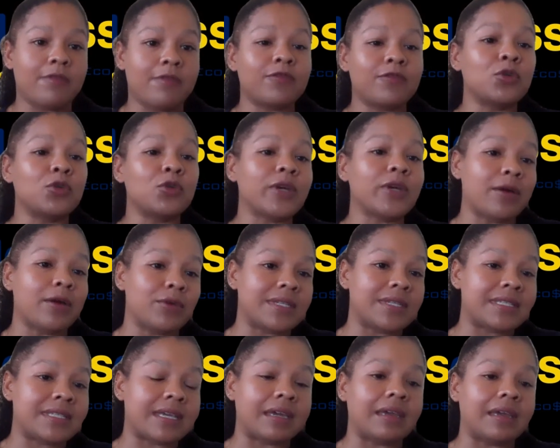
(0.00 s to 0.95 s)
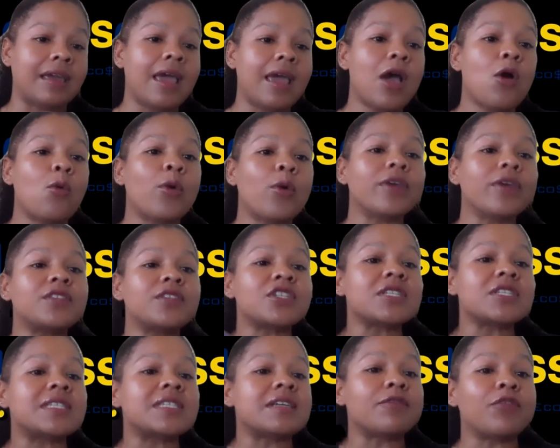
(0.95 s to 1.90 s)
fluid, I would say, with
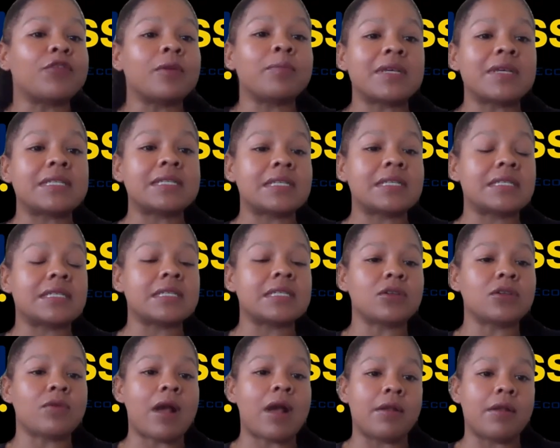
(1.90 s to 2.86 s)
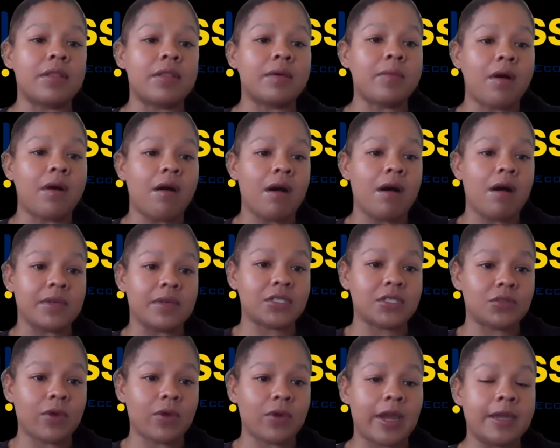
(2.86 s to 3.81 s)
just different businesses around the
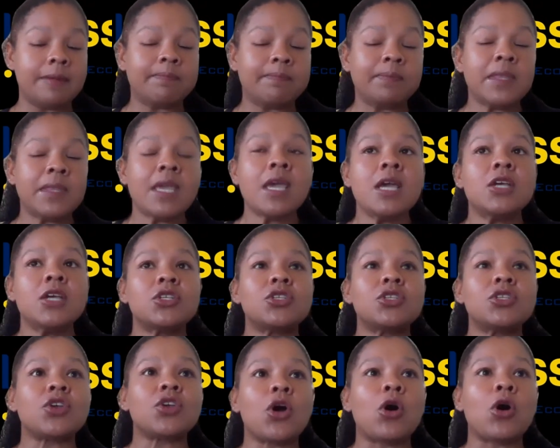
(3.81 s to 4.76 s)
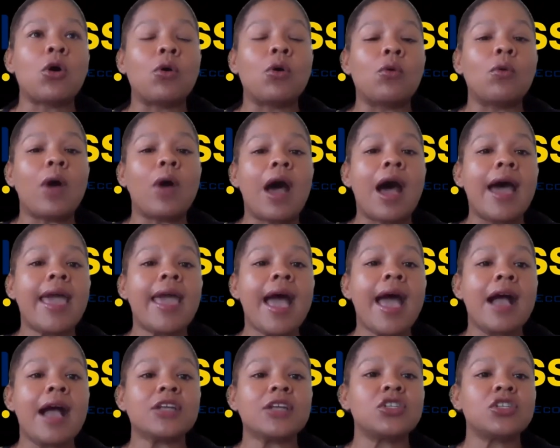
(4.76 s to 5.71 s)
Bahamas, right? So I
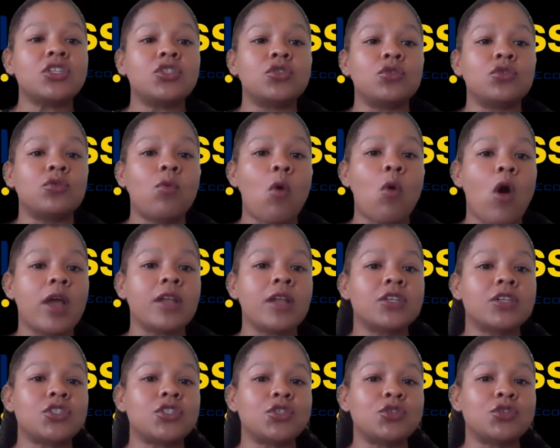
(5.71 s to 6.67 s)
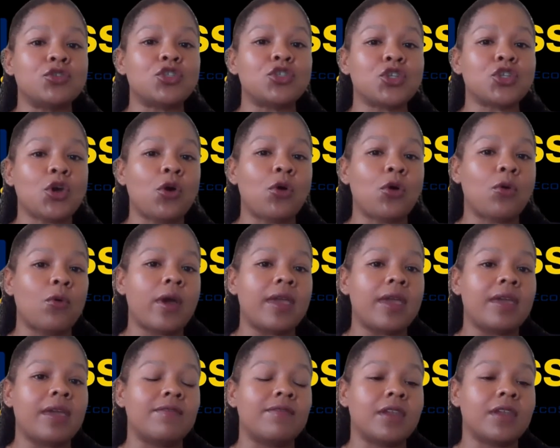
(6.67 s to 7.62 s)
actually do want to show
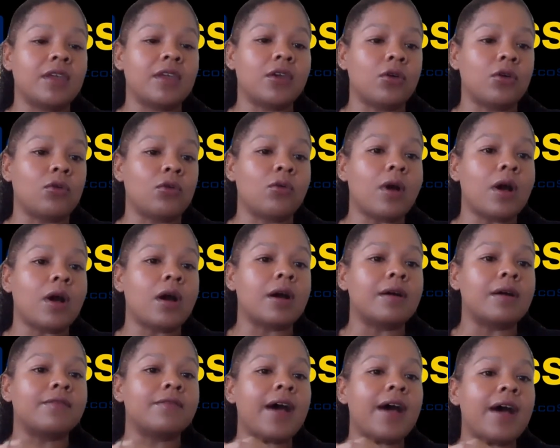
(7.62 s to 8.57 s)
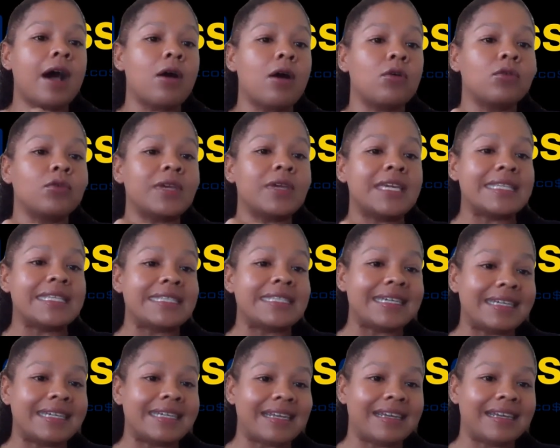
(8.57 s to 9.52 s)
a video of how
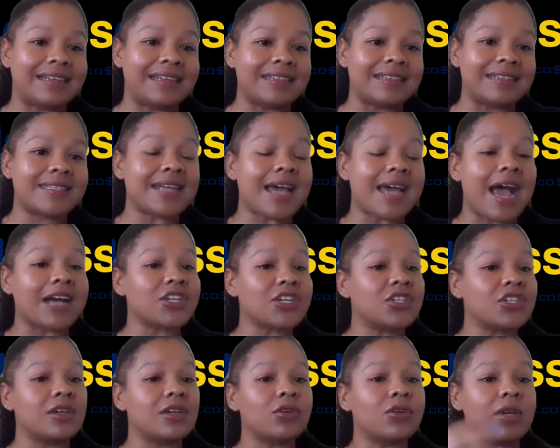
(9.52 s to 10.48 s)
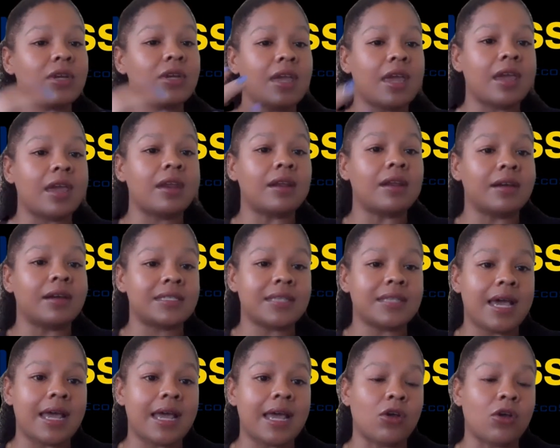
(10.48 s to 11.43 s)
easy it is to actually create a
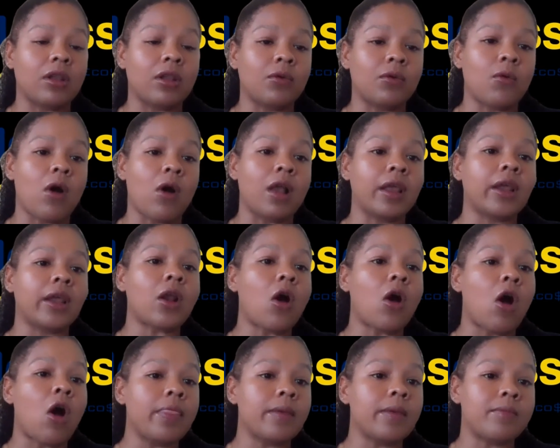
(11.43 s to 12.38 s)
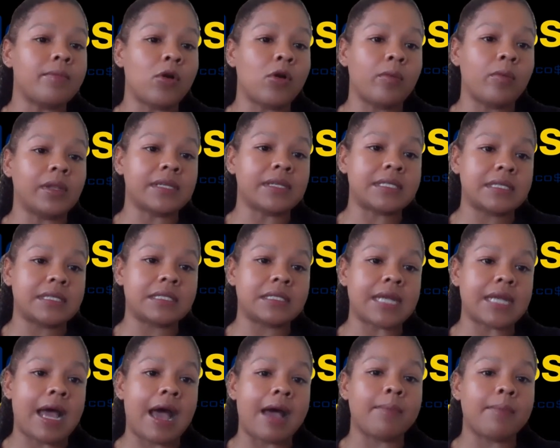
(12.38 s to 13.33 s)
SandDollar wallet on the MobileAssist
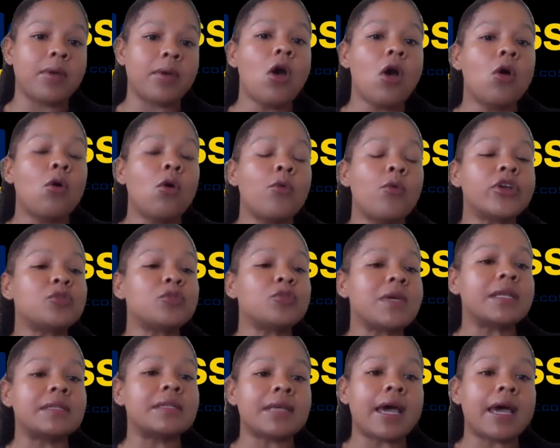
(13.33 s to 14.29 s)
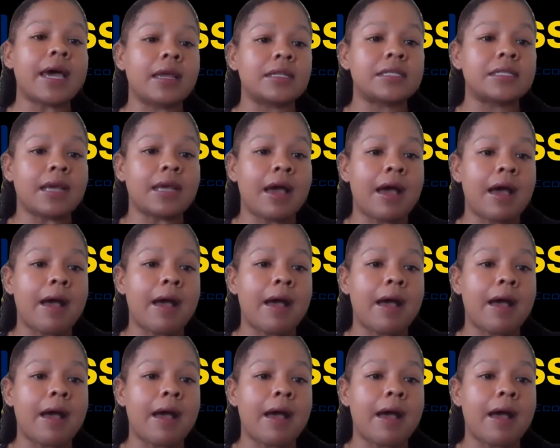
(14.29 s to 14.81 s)
app, which means that